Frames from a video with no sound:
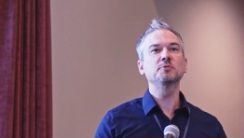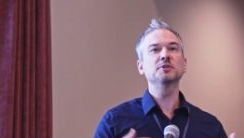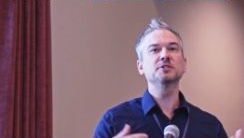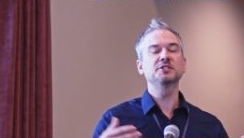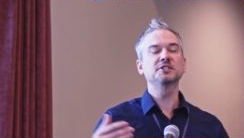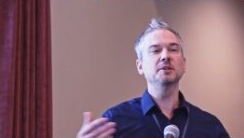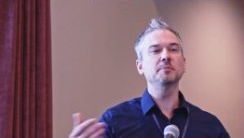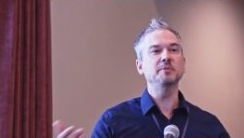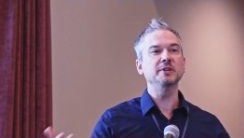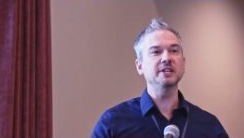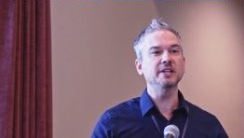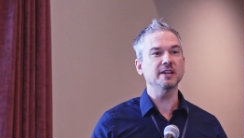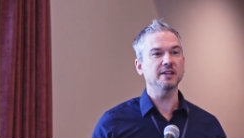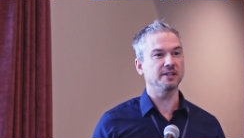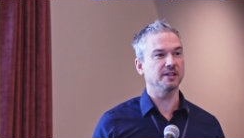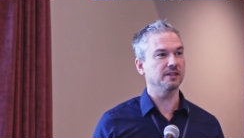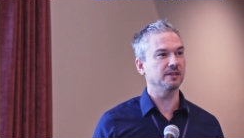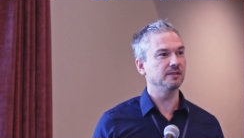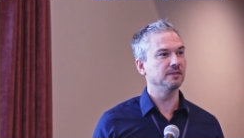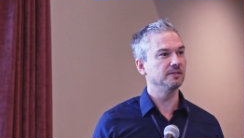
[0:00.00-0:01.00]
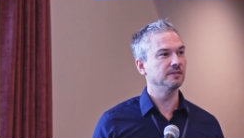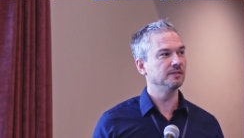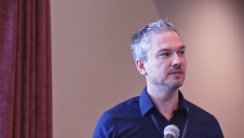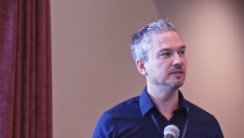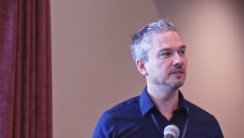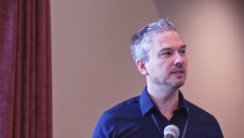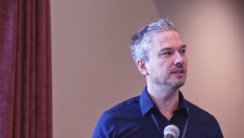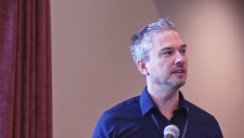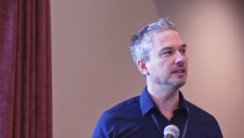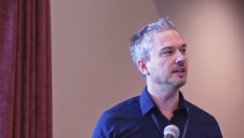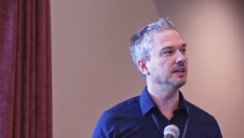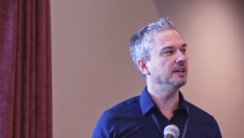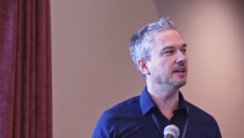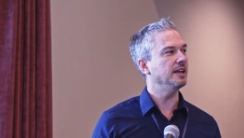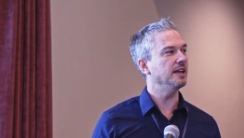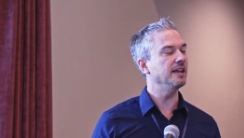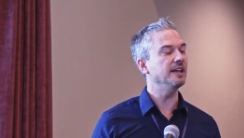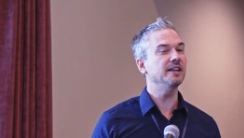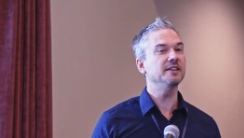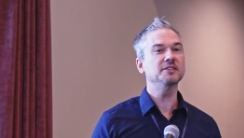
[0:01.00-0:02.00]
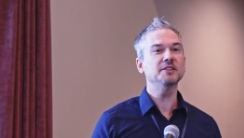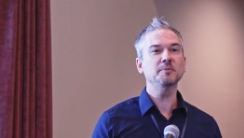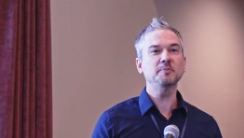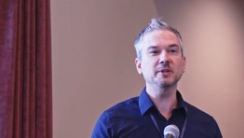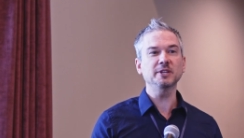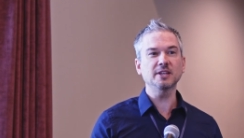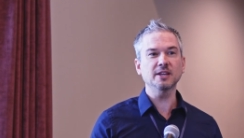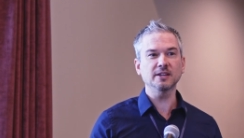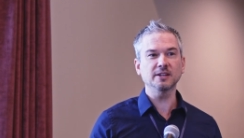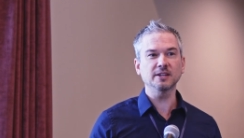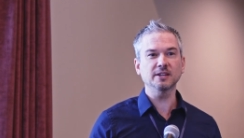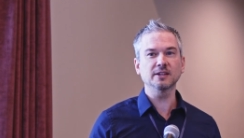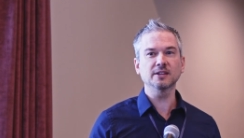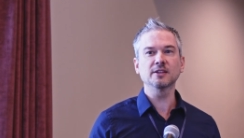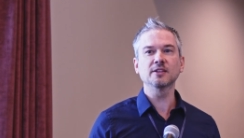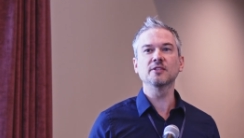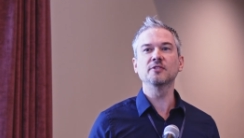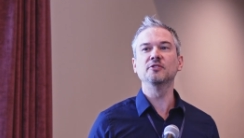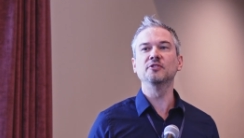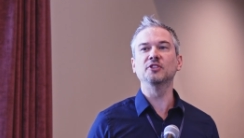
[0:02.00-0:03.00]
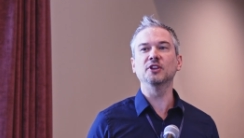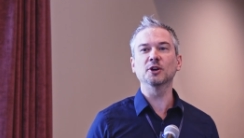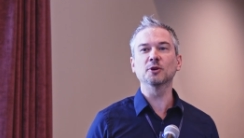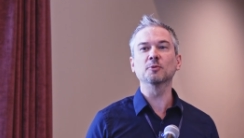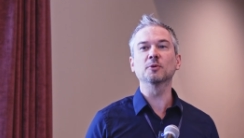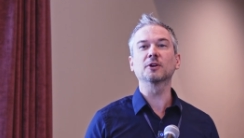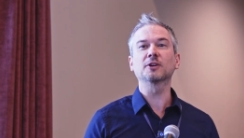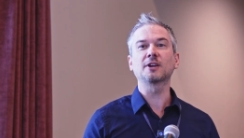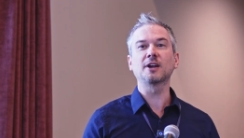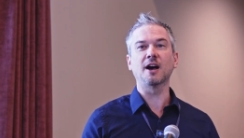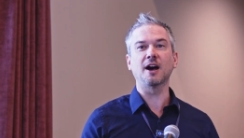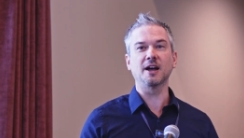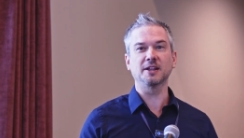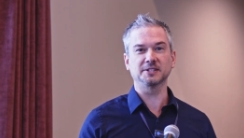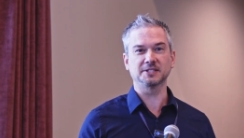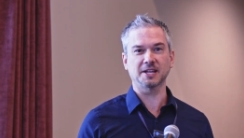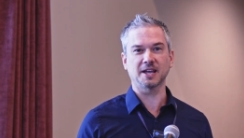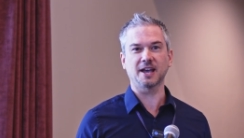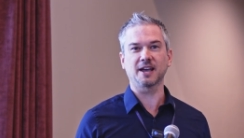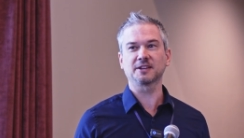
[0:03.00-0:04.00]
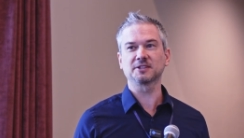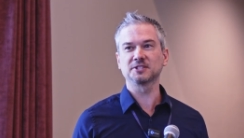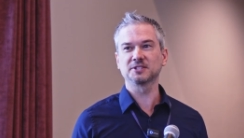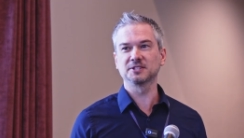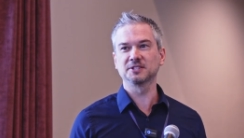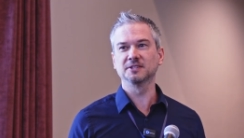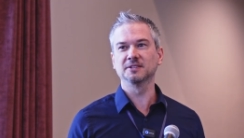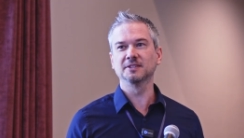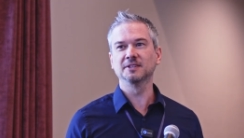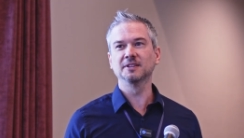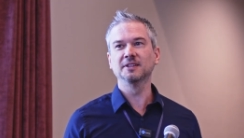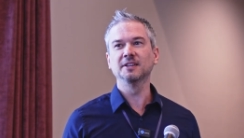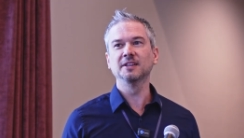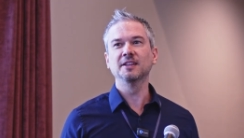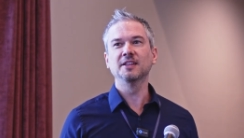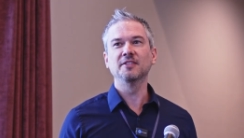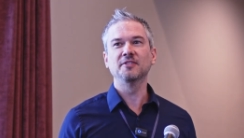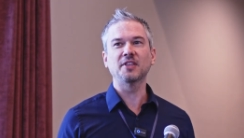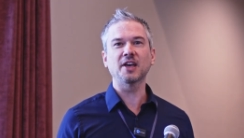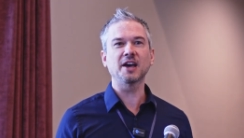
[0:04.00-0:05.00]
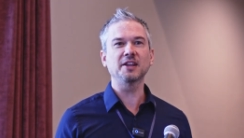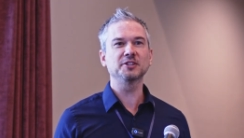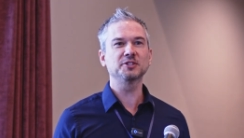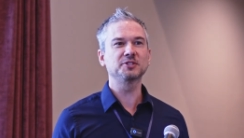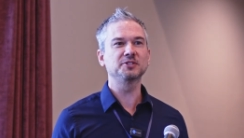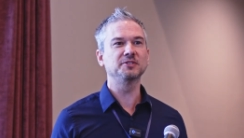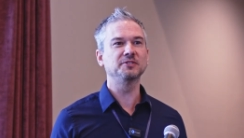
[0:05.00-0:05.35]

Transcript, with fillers: was the beginning. In the beginning, there were contacts. That is,